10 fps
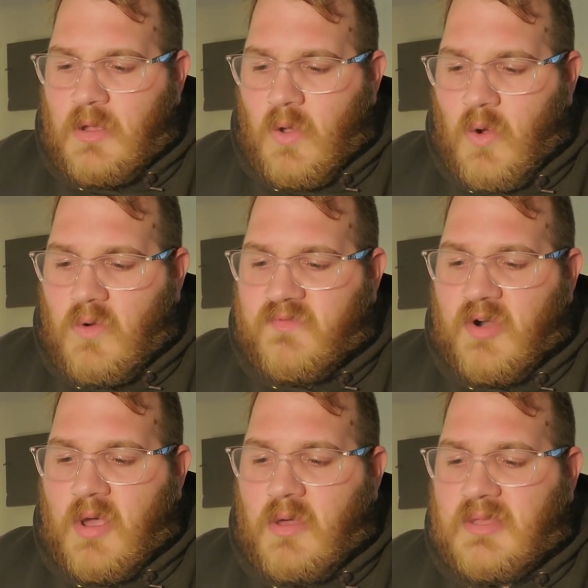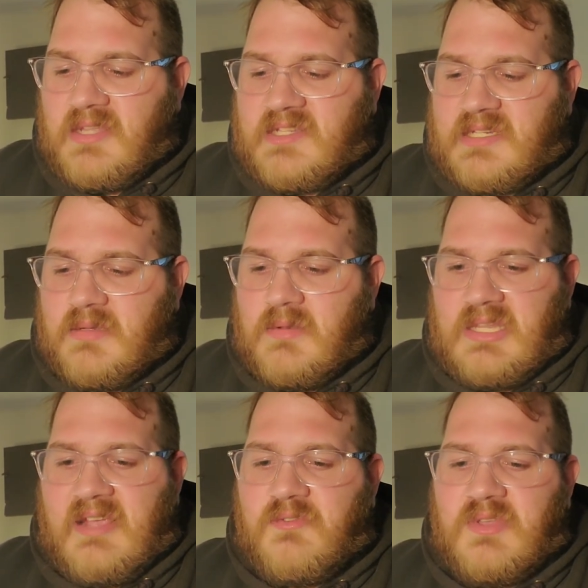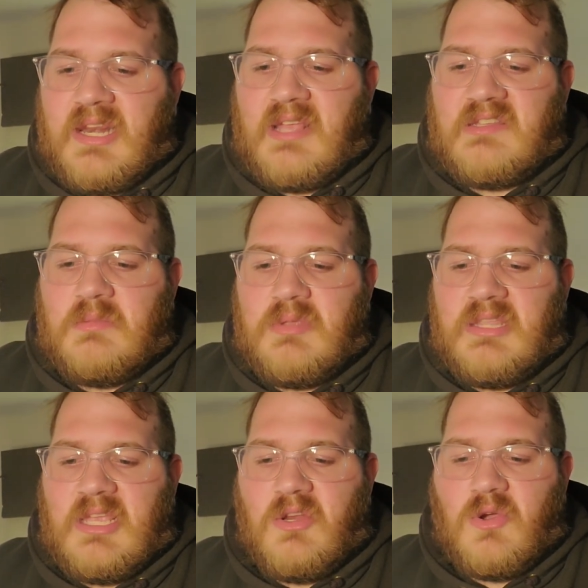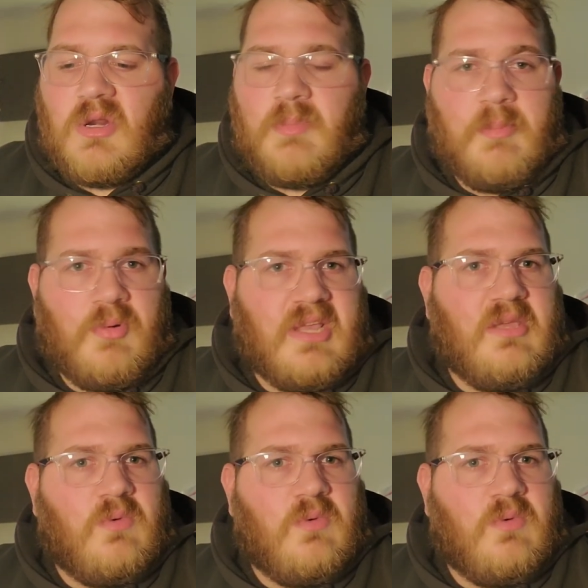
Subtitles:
Overall, it's definitely not something that you're going to be bringing